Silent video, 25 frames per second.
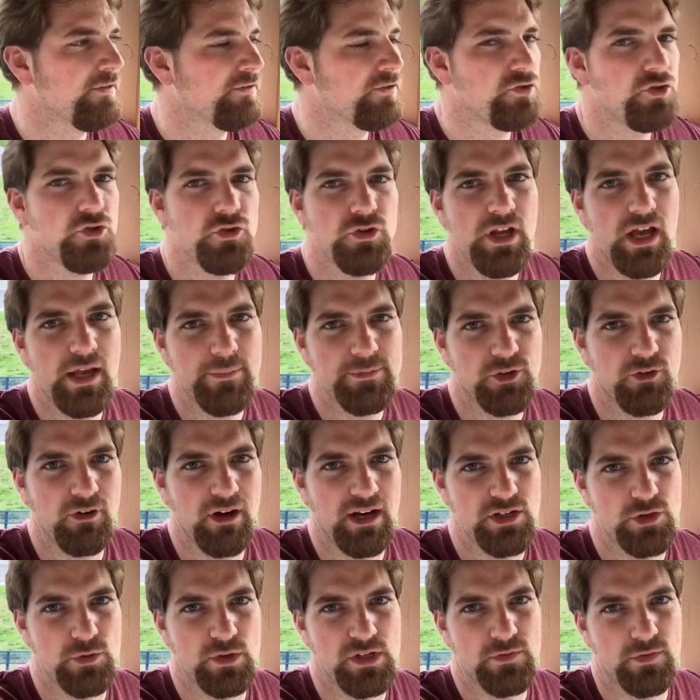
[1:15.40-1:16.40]
So Judy Hopps
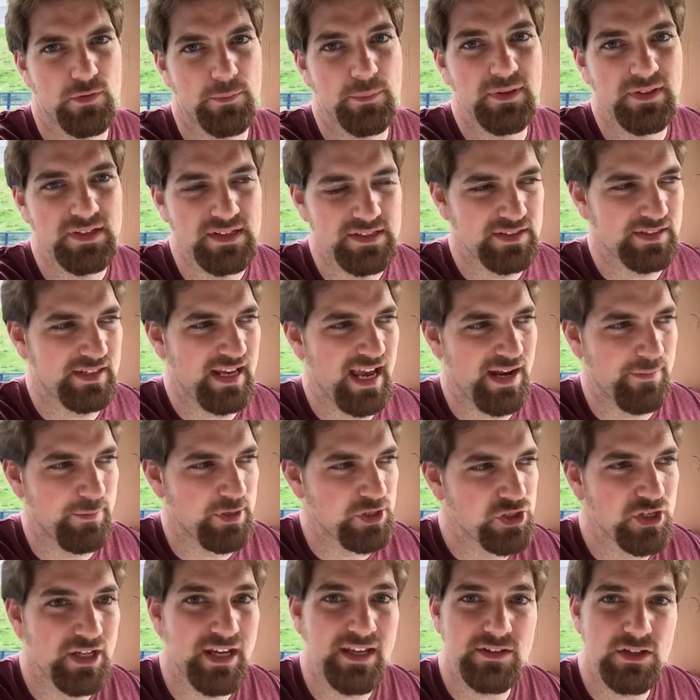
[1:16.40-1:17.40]
graduates from police academy and
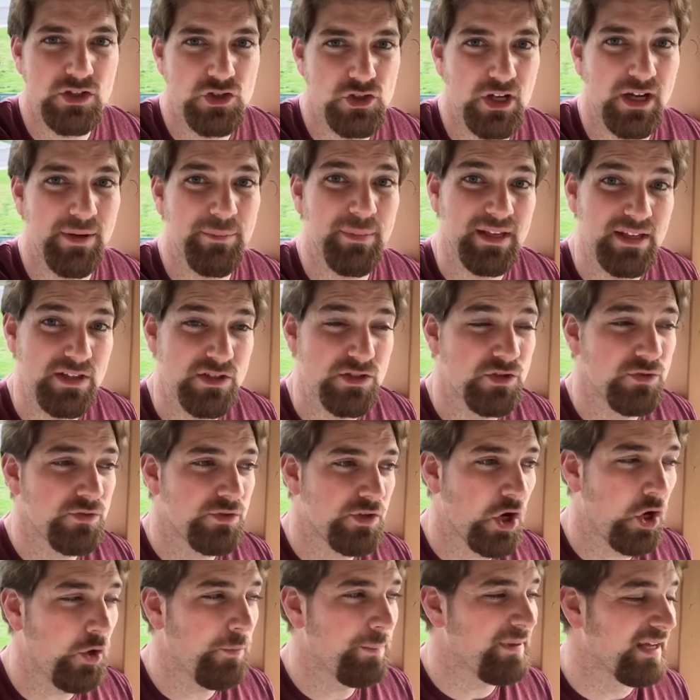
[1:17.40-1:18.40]
she gets a job in
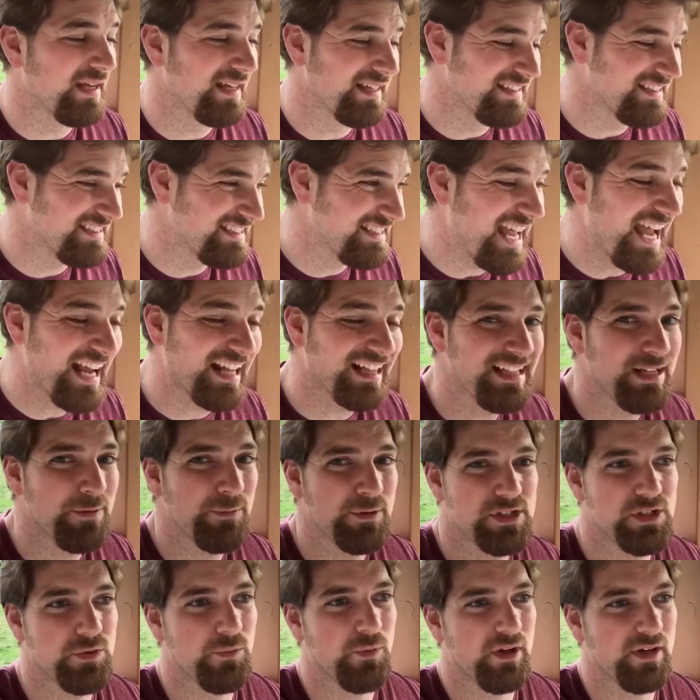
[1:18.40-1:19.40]
Zootopia, exactly
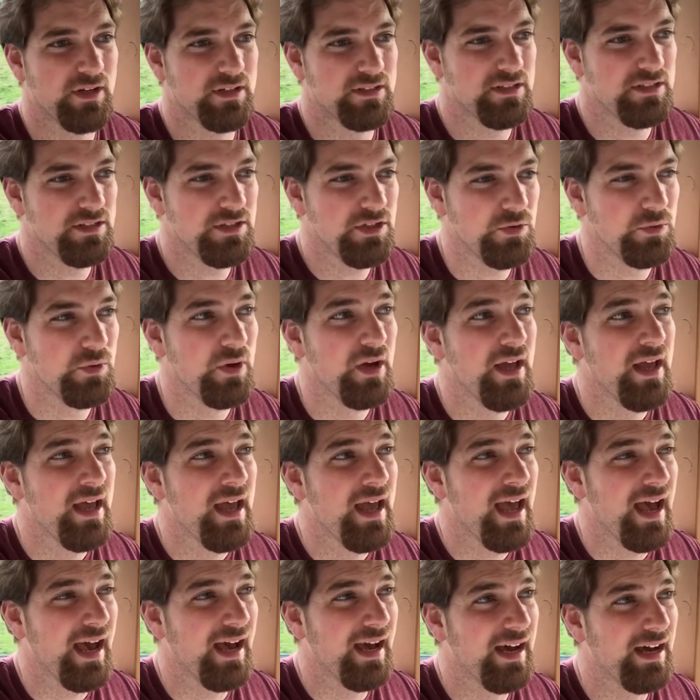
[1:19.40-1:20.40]
what she wanted to do.
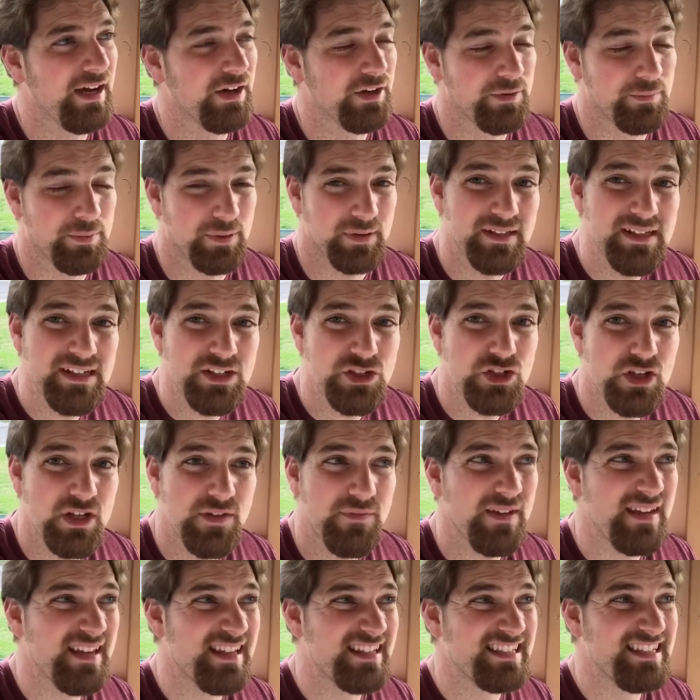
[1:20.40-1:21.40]
Her police
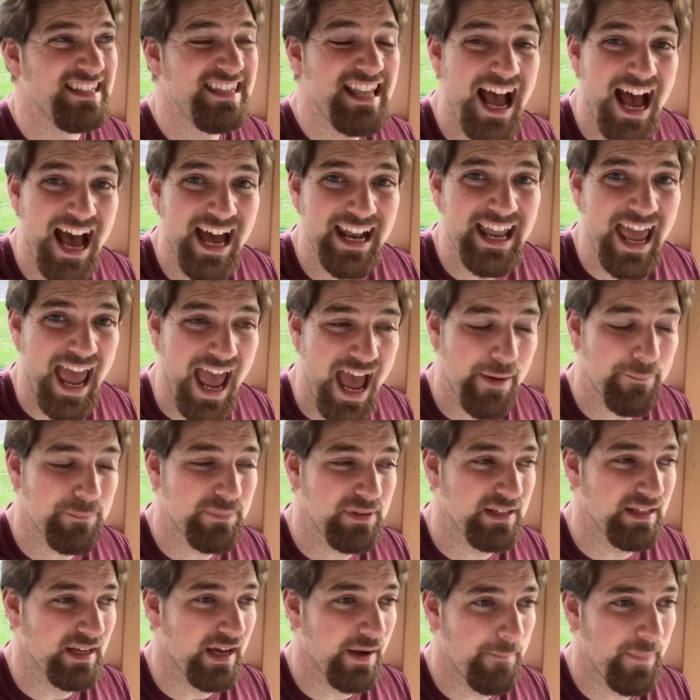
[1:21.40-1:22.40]
chief is not
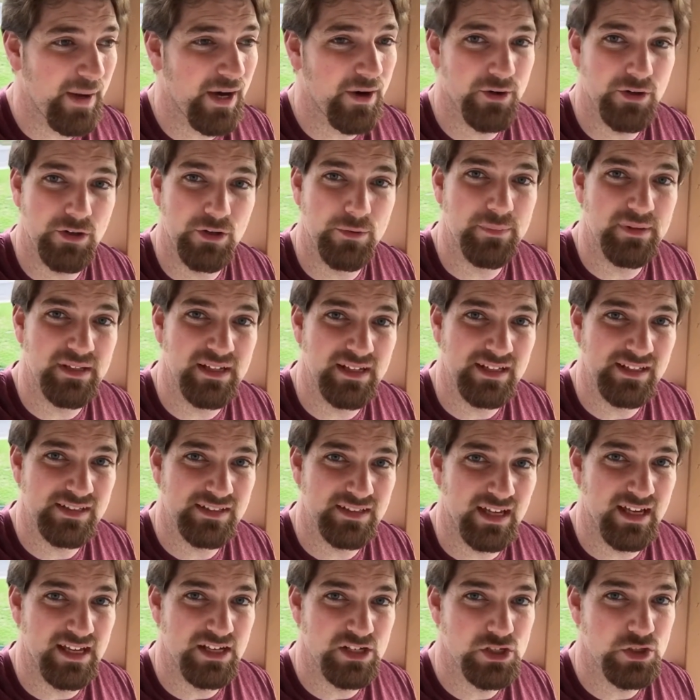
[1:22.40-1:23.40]
happy about her being
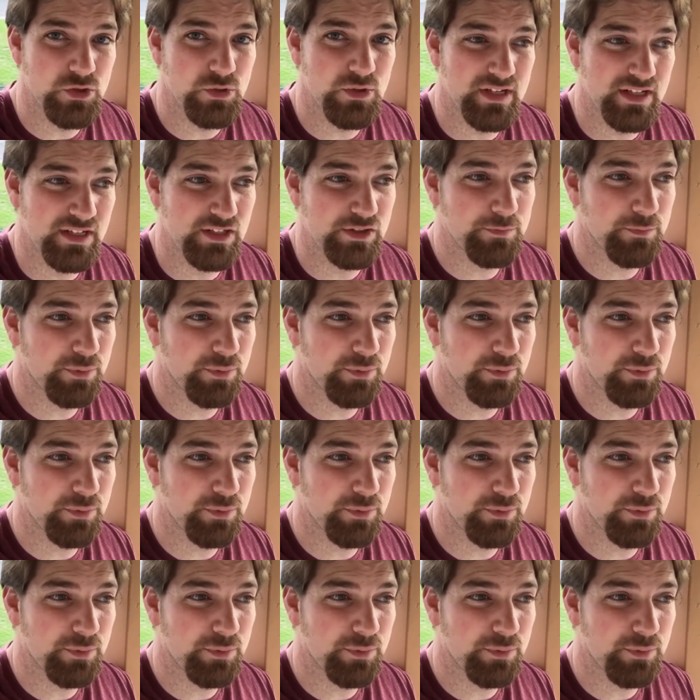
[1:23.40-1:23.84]
assigned to his